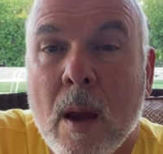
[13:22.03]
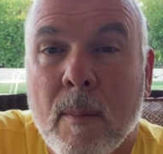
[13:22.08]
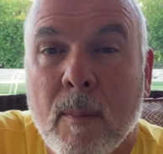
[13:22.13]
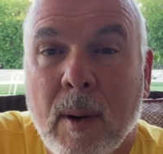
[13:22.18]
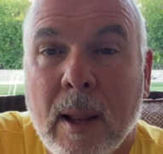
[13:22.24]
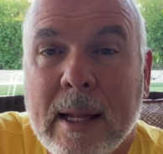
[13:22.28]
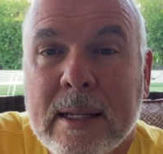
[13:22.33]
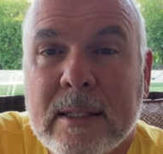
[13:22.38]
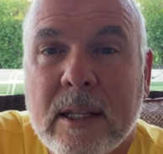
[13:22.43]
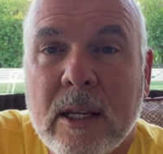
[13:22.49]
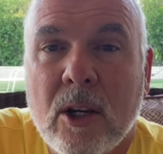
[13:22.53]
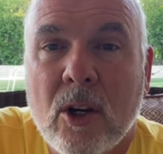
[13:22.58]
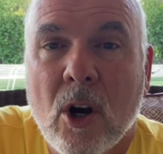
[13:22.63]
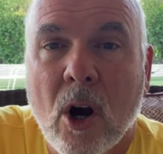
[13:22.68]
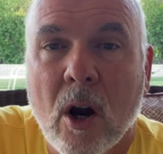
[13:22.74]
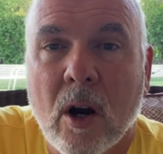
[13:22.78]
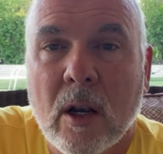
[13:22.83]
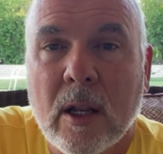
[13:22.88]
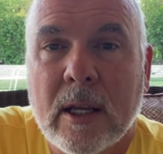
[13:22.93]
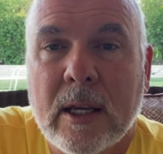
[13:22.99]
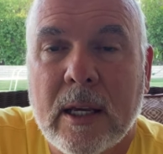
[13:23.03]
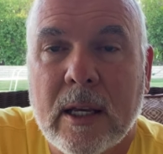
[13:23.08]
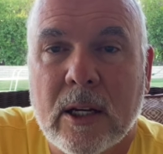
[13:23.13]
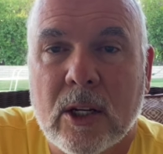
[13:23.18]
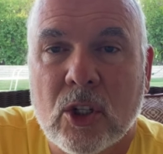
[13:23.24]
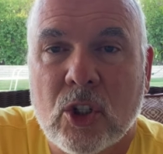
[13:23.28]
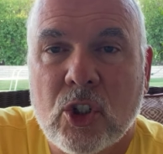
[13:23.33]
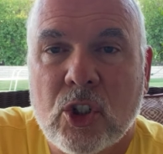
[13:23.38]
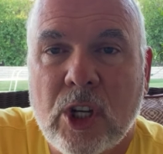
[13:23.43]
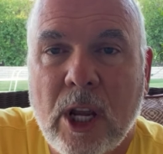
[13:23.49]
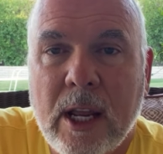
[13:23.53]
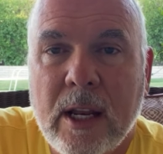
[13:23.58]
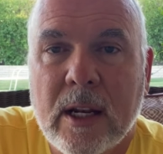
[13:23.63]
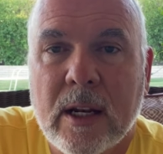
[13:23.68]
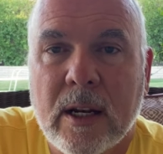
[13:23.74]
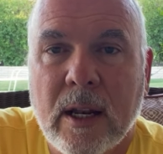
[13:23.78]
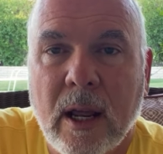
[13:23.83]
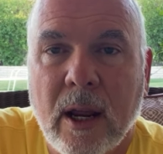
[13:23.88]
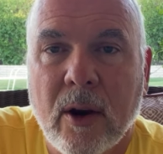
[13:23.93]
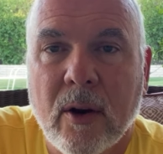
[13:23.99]
Planting garlic in a
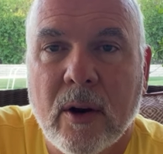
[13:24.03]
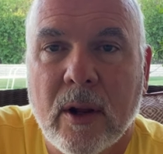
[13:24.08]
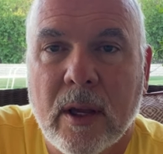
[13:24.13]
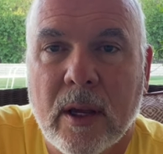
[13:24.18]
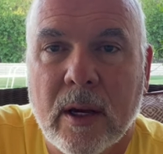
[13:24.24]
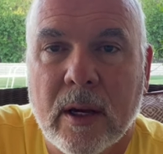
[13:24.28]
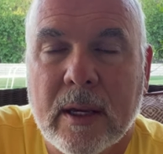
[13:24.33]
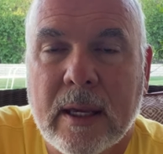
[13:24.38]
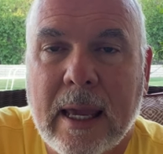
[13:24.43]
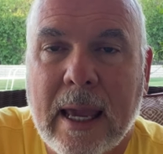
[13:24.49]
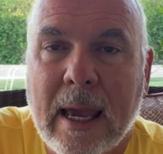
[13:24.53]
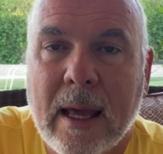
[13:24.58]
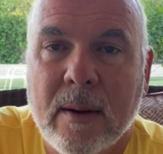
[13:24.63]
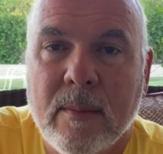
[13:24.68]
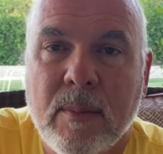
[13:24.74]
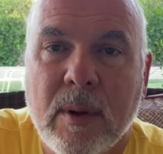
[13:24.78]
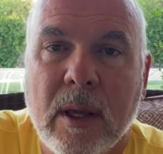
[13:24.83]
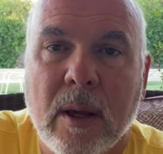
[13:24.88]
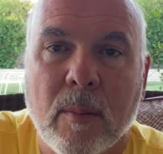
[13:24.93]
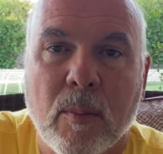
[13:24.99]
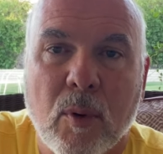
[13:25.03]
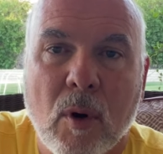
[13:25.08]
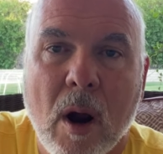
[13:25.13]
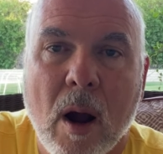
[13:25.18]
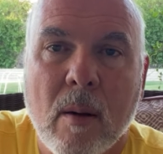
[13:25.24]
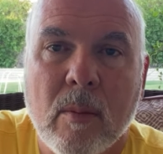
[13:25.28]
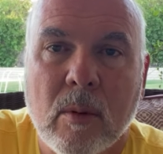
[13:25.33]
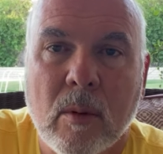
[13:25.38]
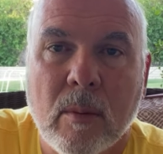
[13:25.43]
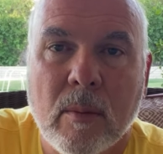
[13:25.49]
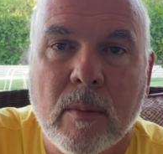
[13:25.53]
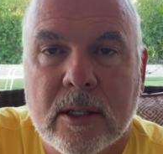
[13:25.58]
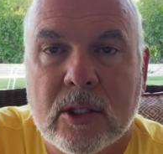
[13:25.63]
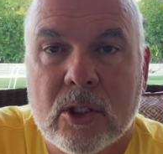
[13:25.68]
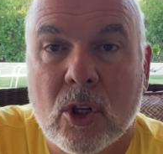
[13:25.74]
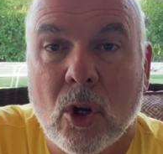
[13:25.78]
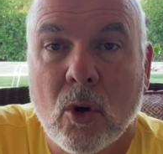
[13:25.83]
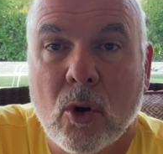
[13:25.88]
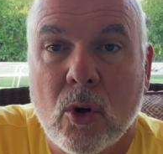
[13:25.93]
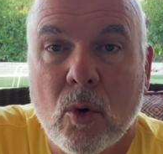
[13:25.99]
shaded area can be a problem,
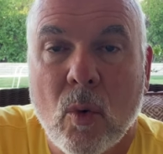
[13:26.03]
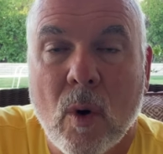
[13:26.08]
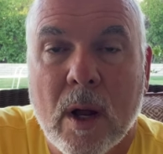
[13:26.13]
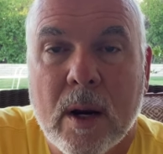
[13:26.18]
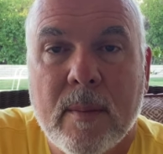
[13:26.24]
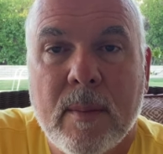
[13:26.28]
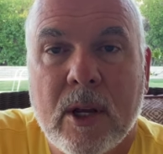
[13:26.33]
so you want to